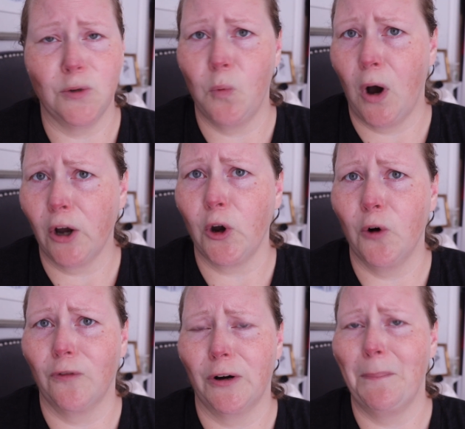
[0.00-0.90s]
to walk
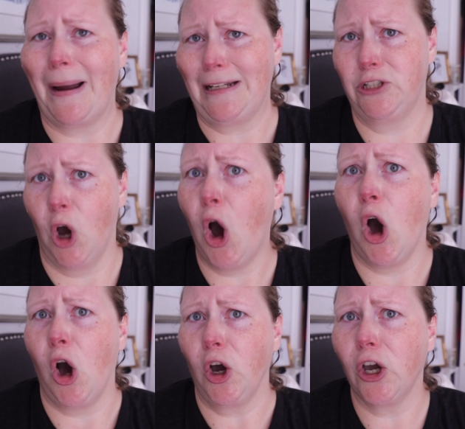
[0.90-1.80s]
over my
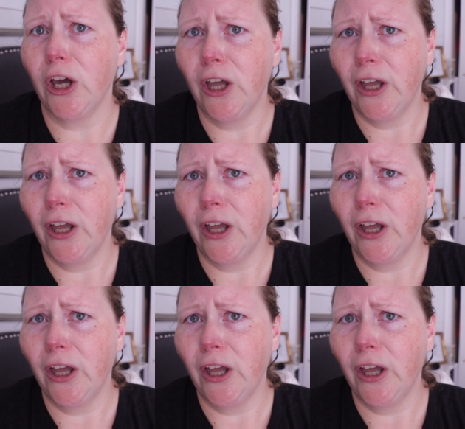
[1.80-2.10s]
dog.